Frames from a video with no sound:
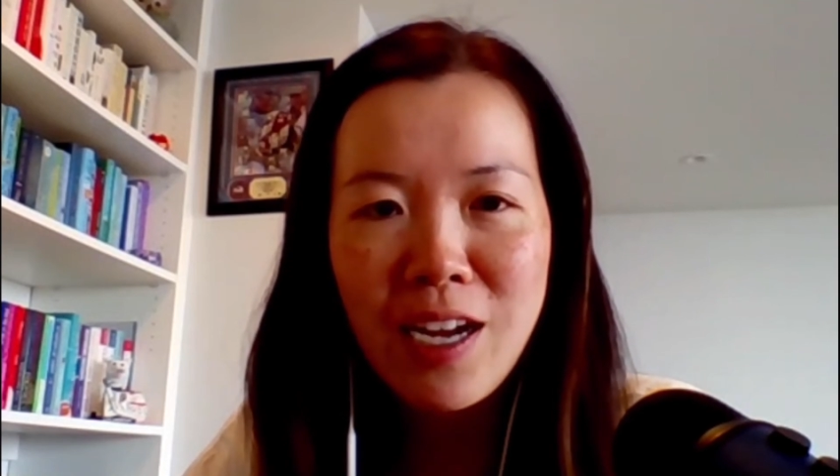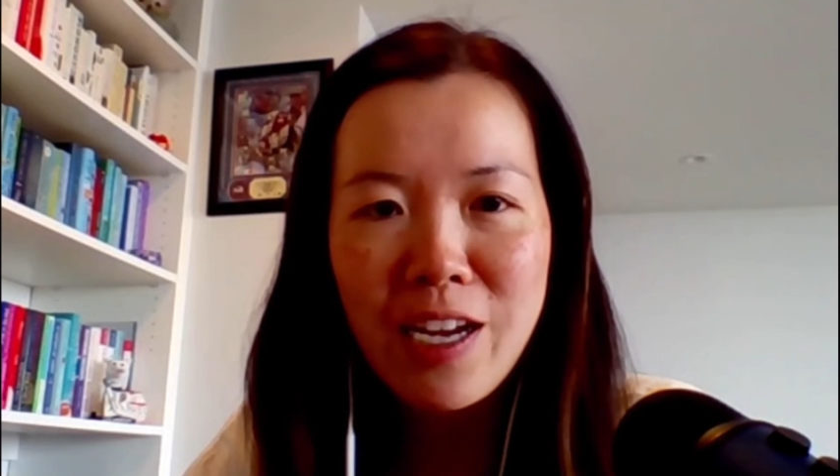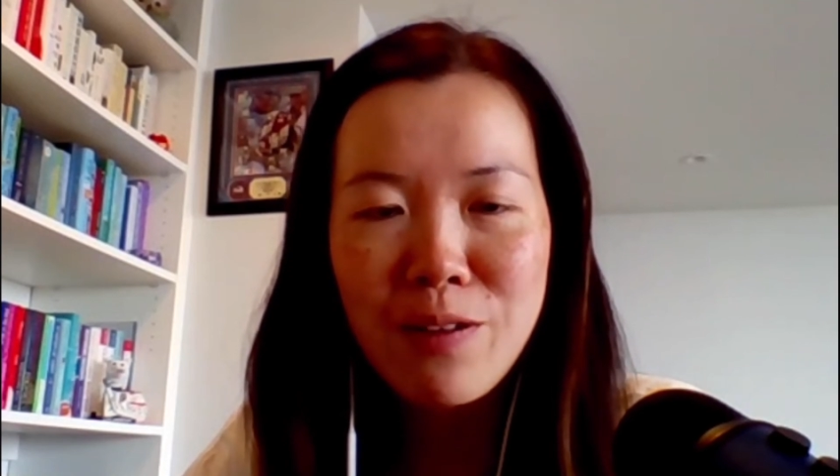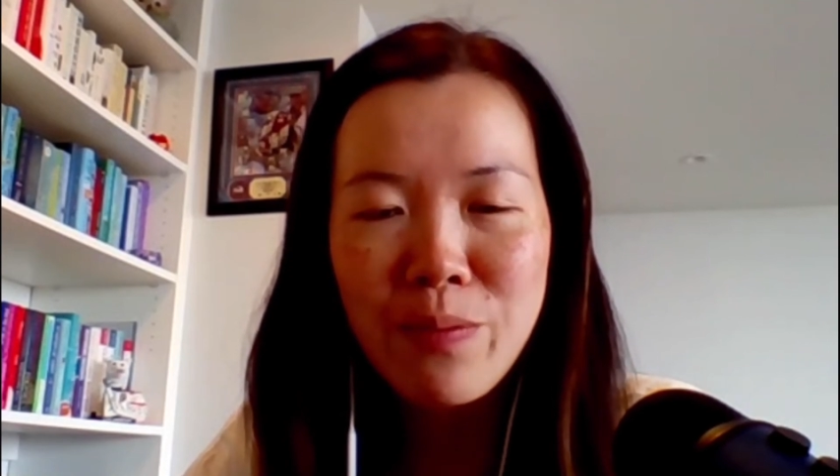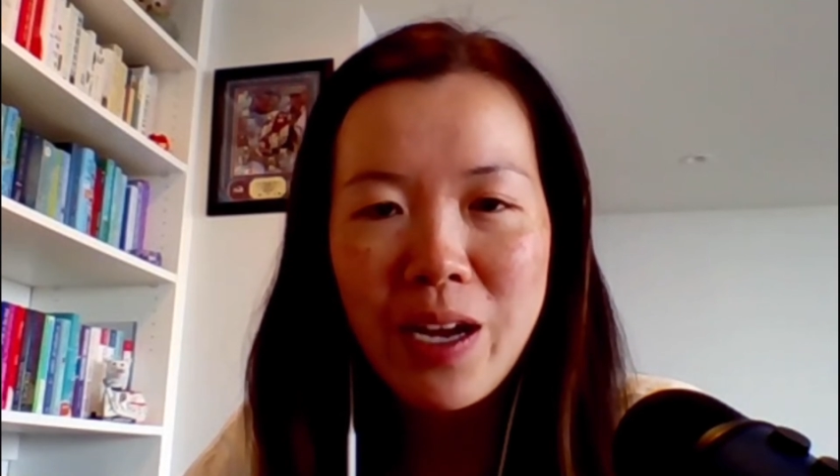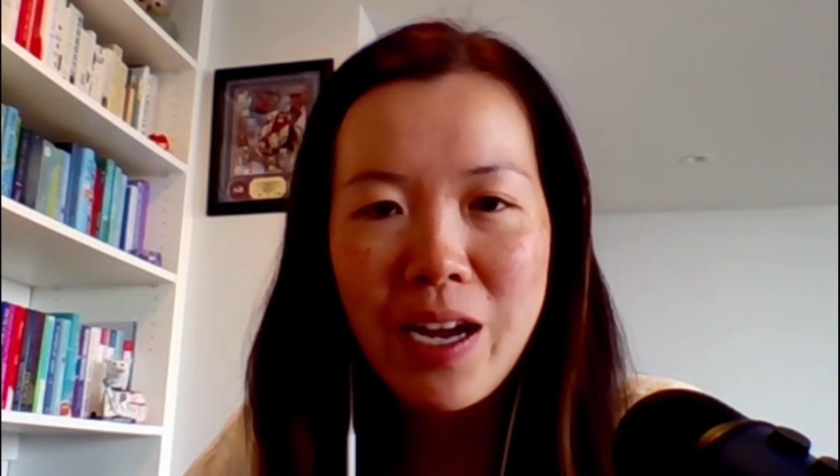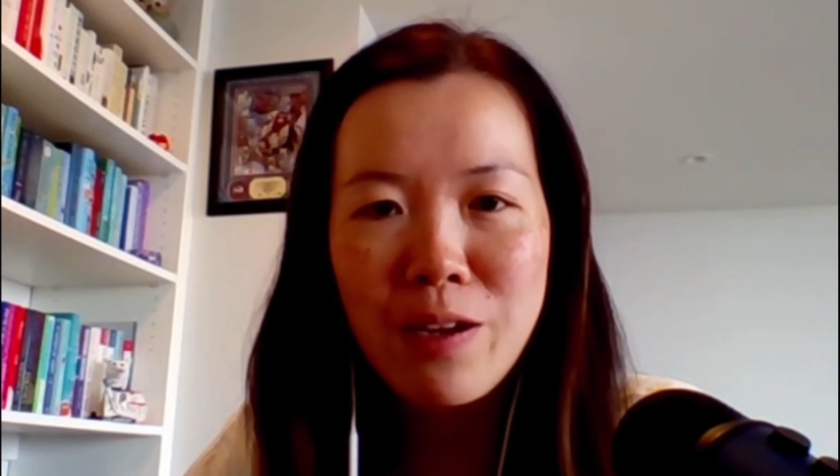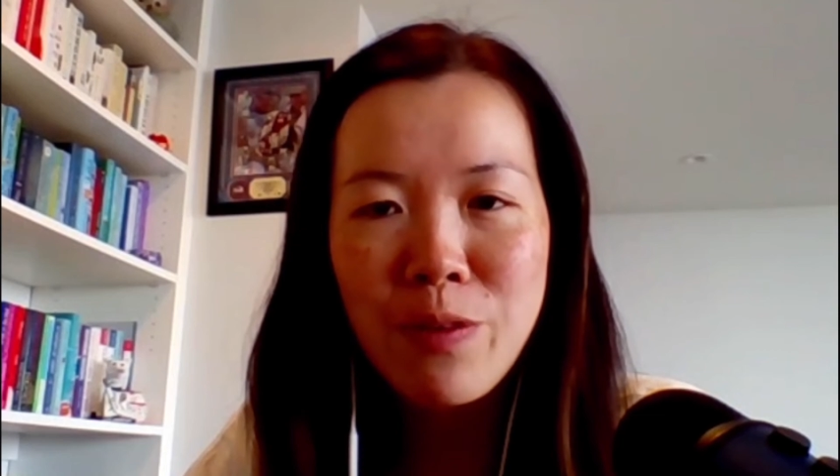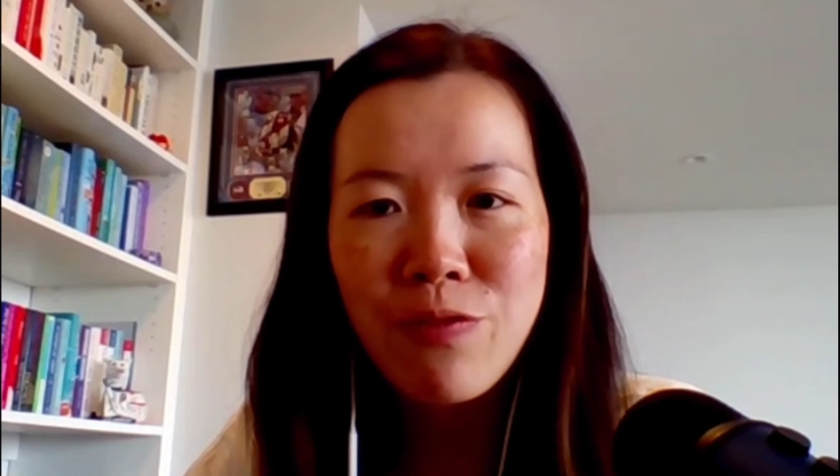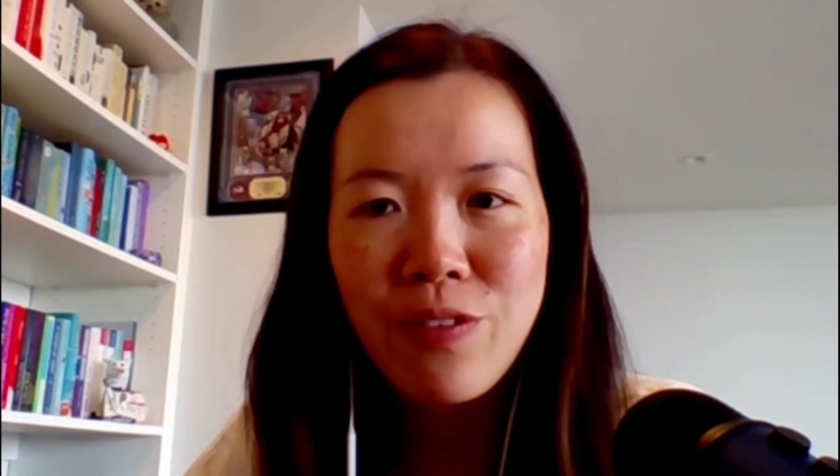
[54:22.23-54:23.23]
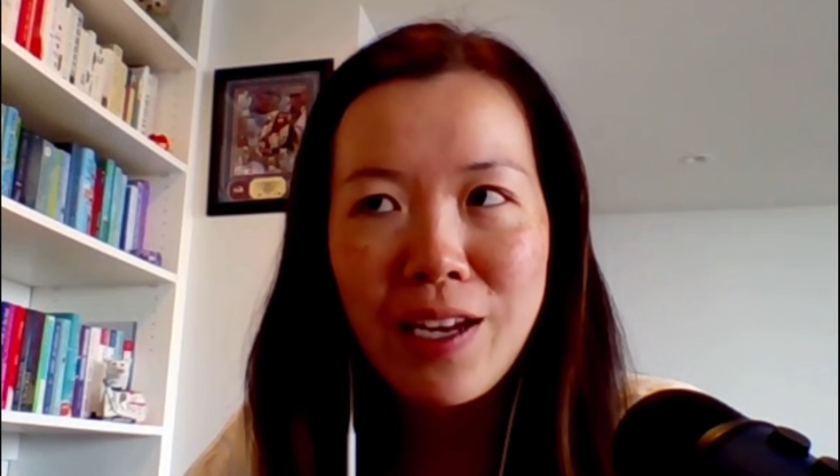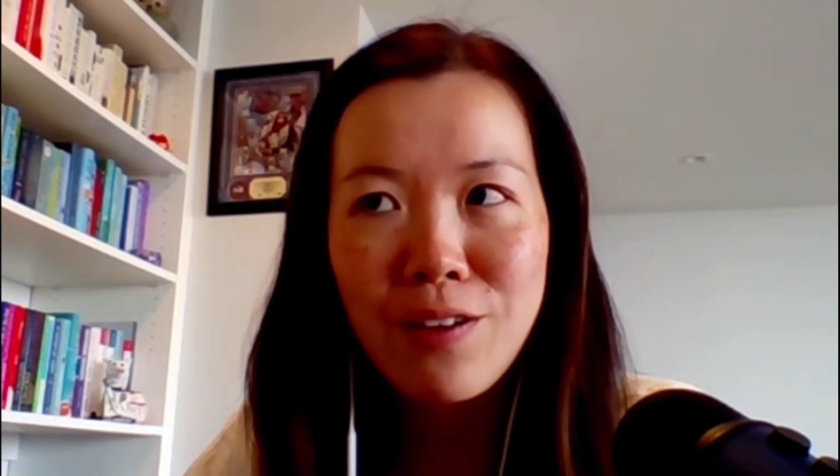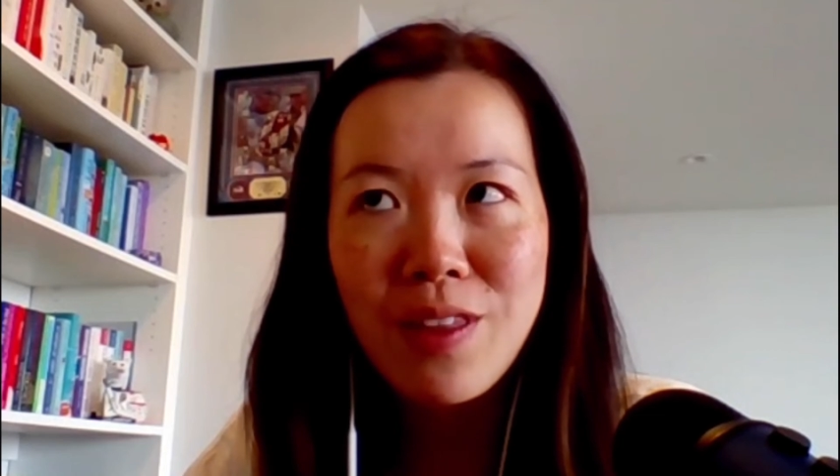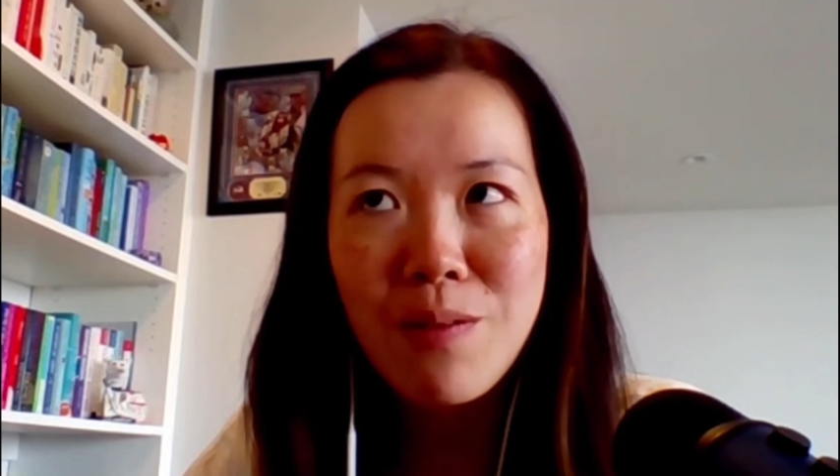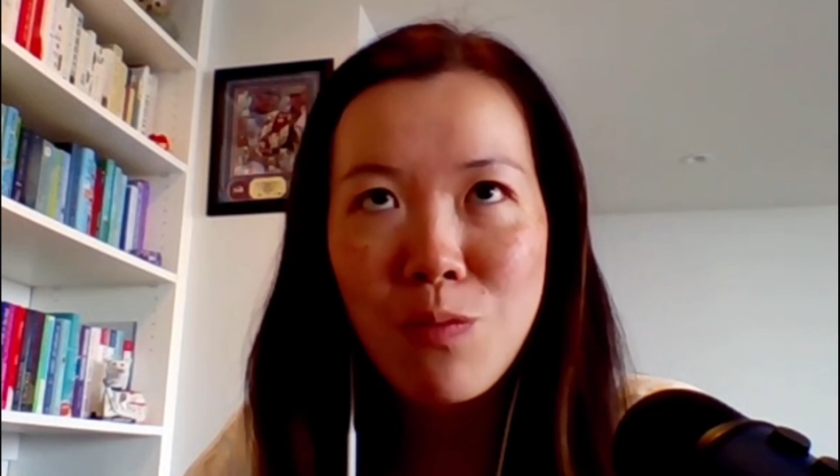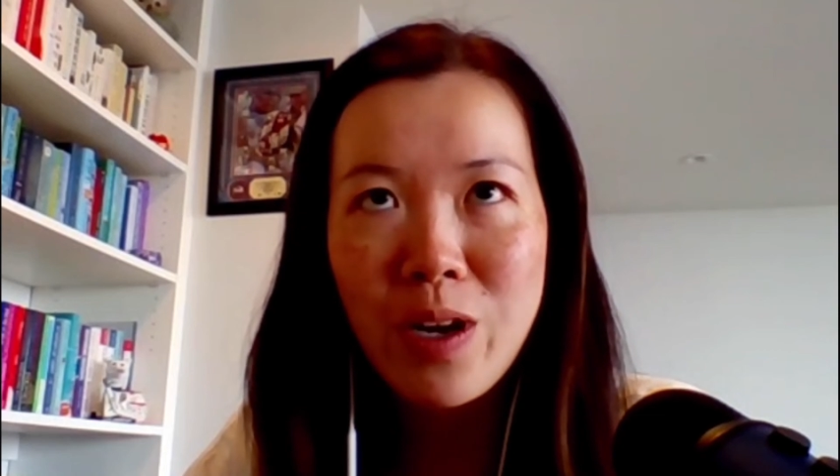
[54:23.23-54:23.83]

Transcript: I am a fan of them